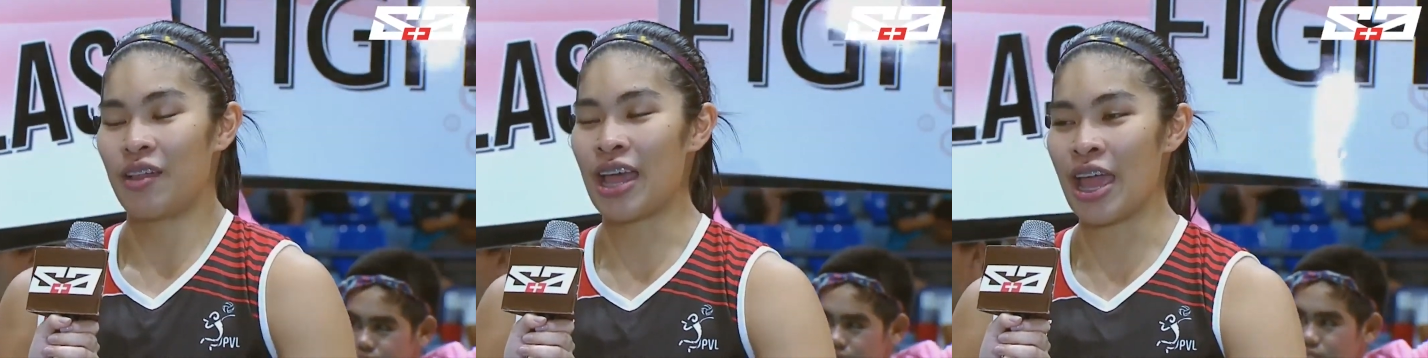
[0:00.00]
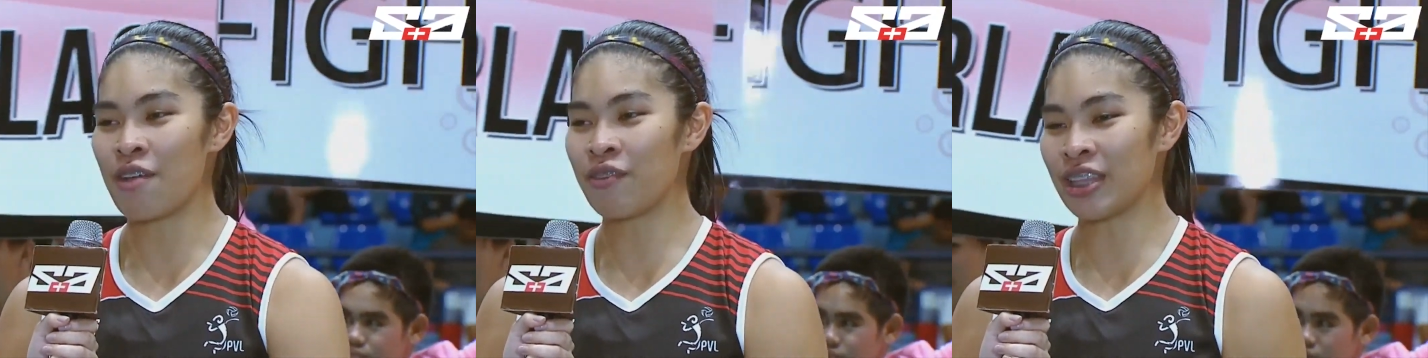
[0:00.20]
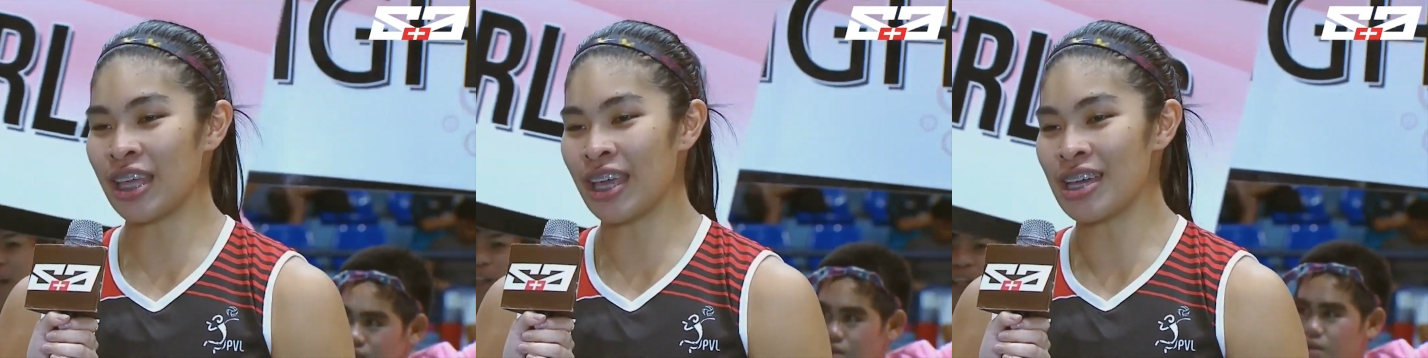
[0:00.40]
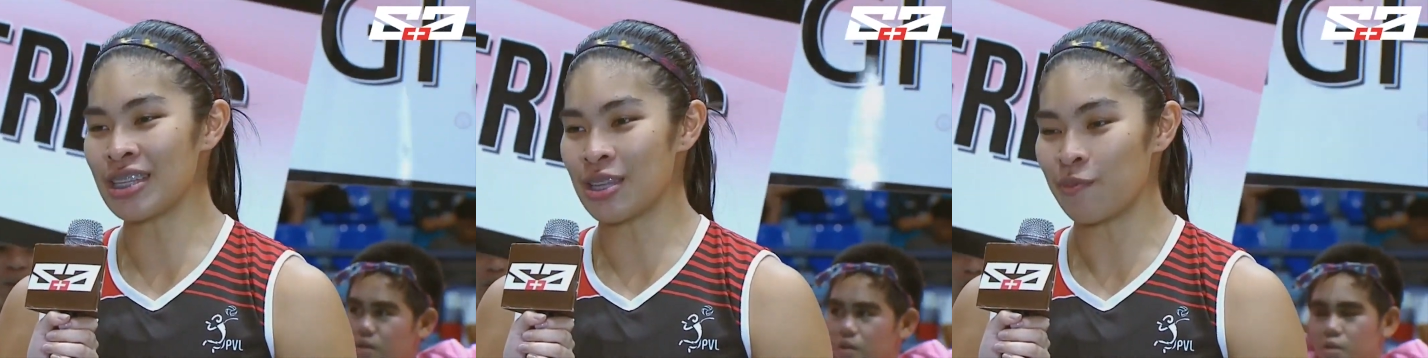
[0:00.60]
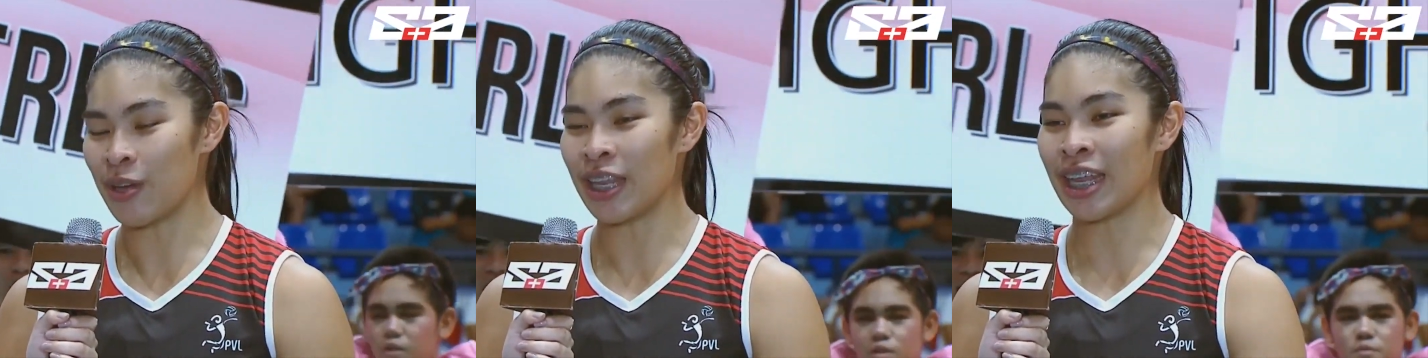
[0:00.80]
Speaker 1: wala, everything
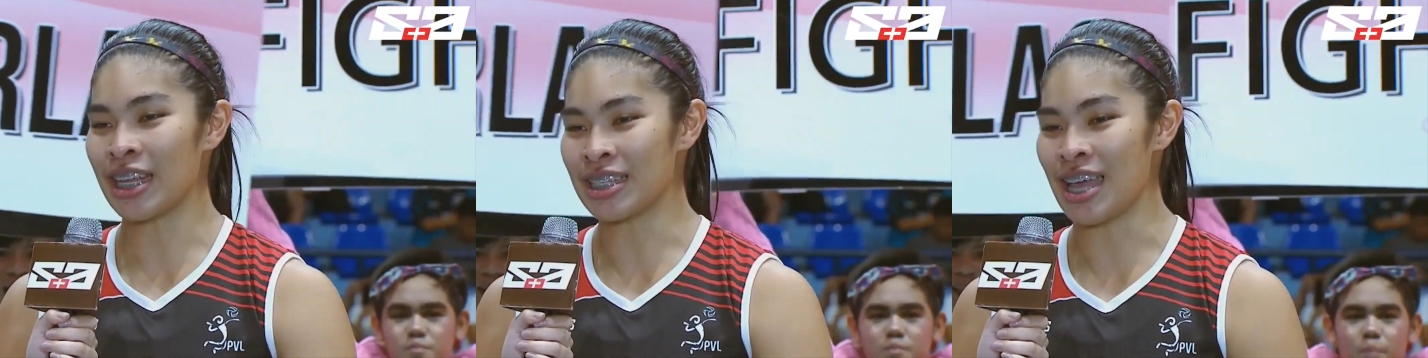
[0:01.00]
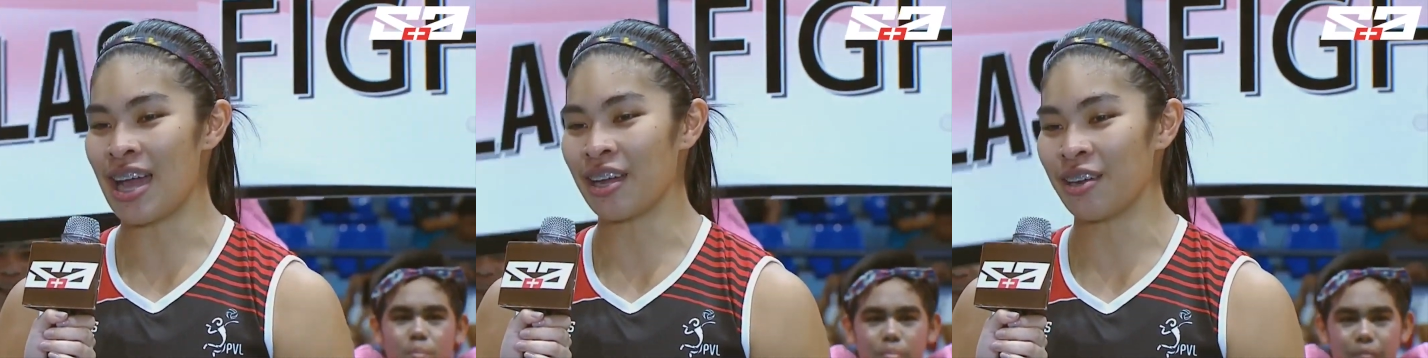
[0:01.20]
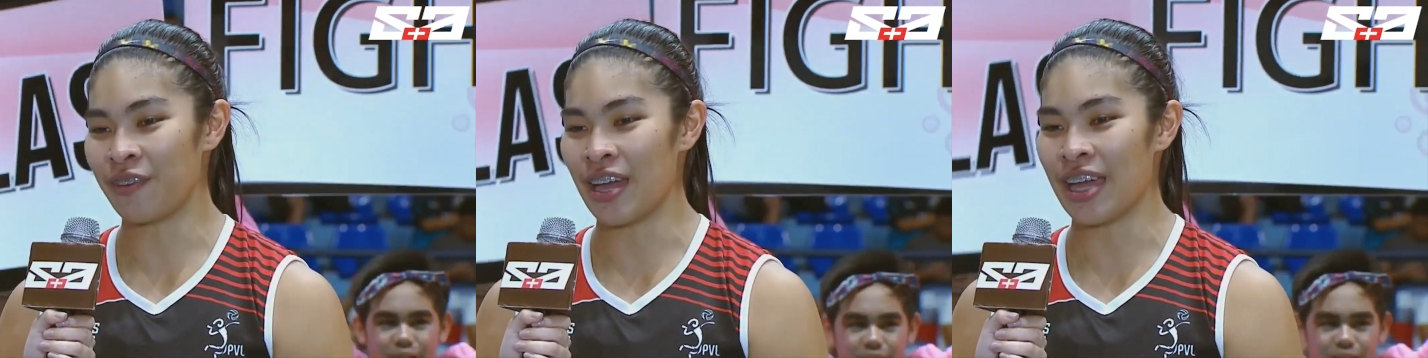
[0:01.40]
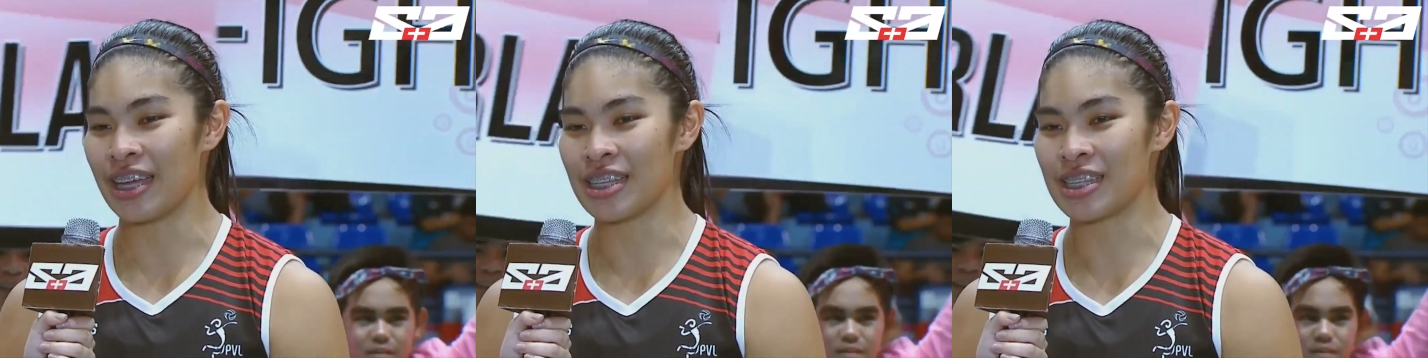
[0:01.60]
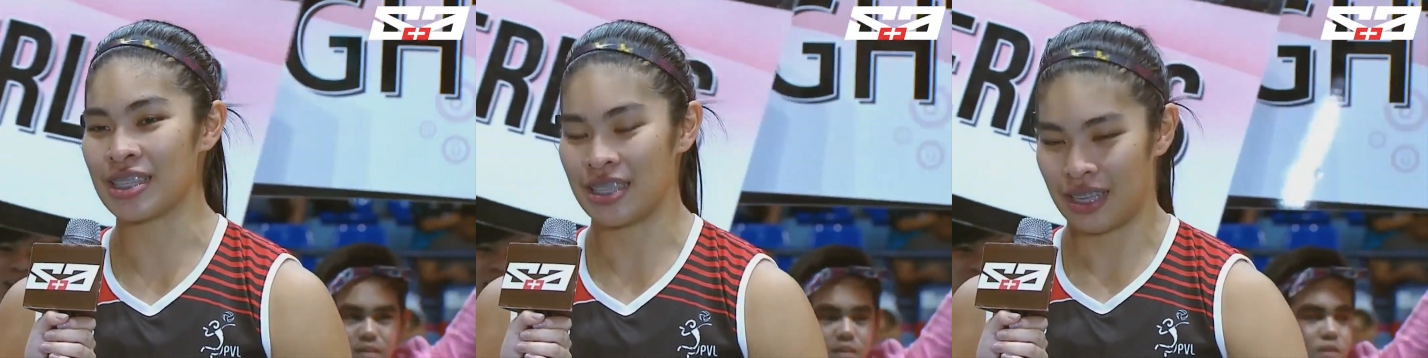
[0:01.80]
else na pwedeng
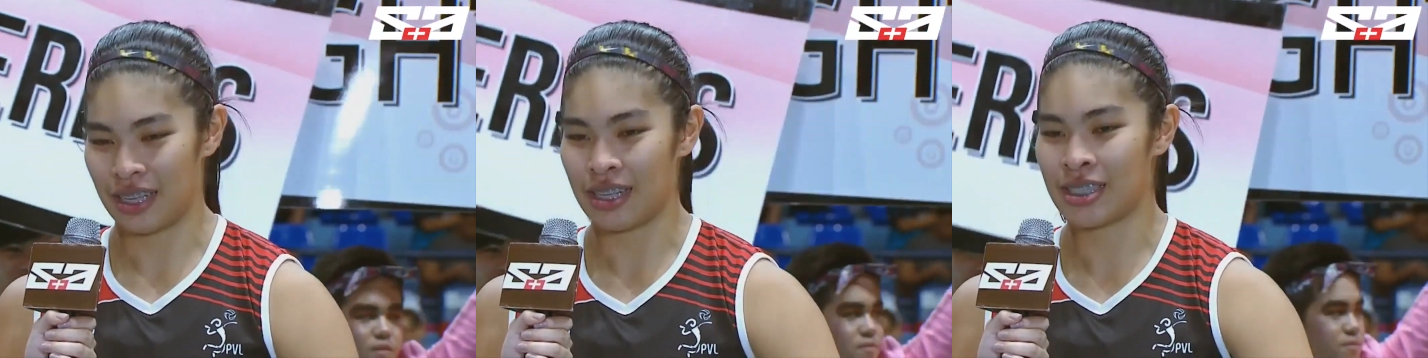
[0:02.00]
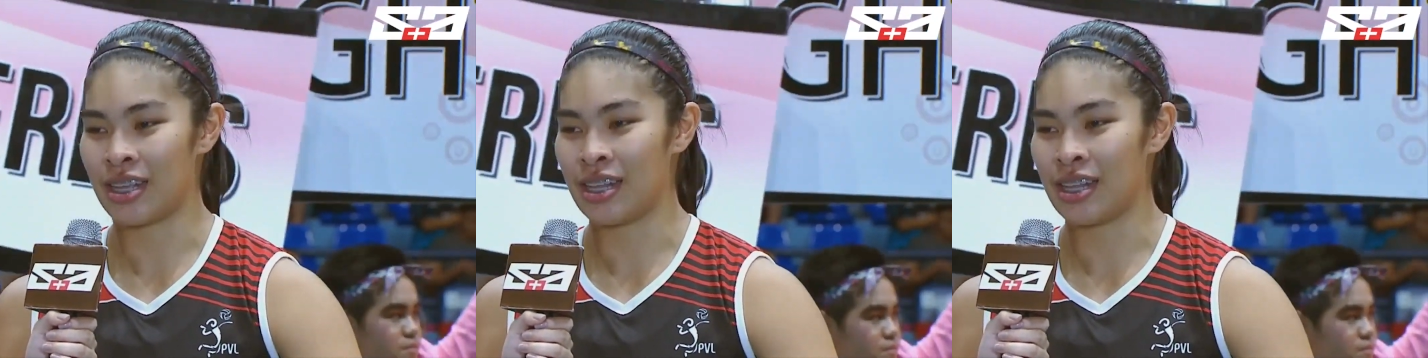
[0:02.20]
i-sacrifice,